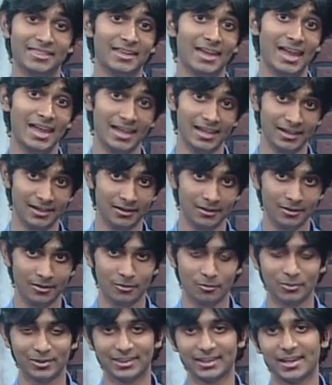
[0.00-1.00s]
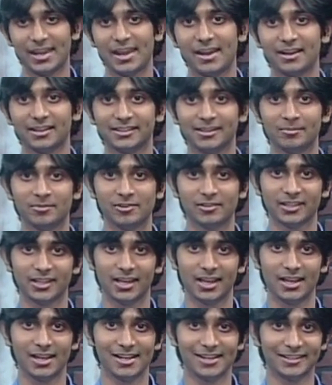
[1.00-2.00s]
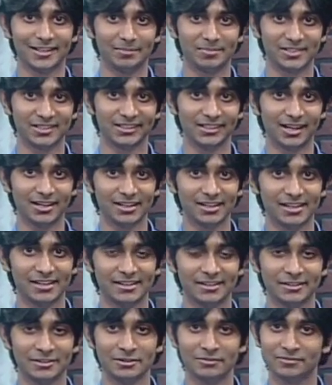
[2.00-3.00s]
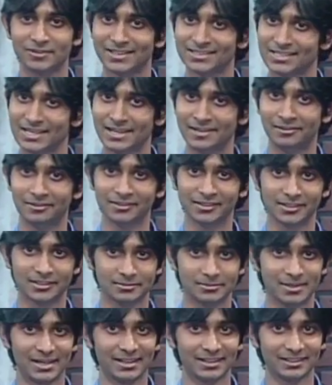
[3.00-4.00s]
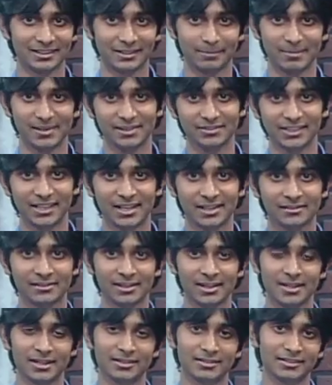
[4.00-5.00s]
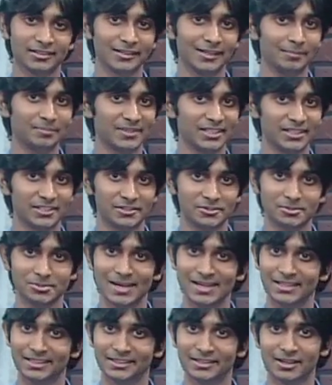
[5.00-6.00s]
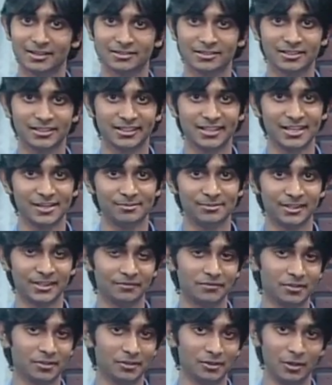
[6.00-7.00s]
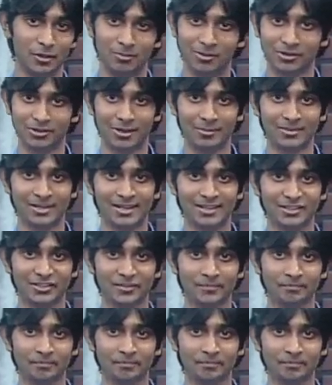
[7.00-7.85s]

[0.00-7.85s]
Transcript: Egg, with the Chaos symbol. It's up to Sonic and his new friend Tails to run at the speed of sound to stop this crazed doctor's schemes of global domination.